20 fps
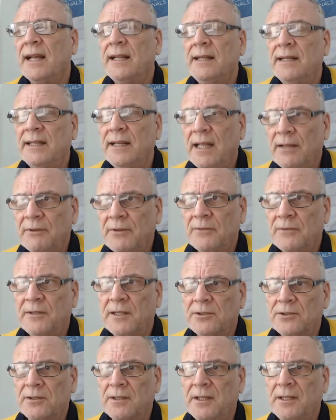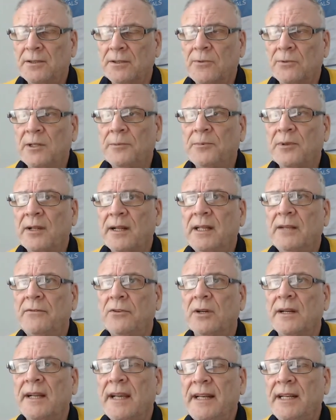And even if it is on the replay,
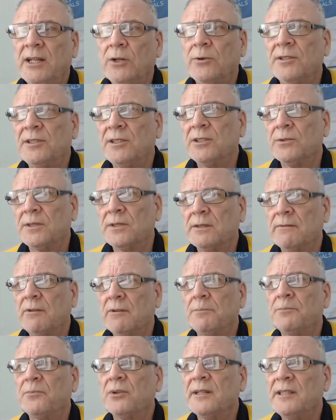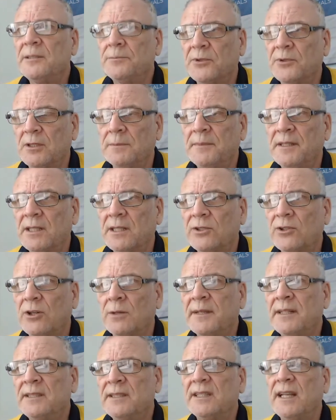if you've got any questions whatsoever, please put them in the
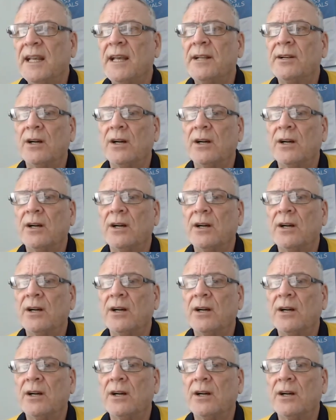comments,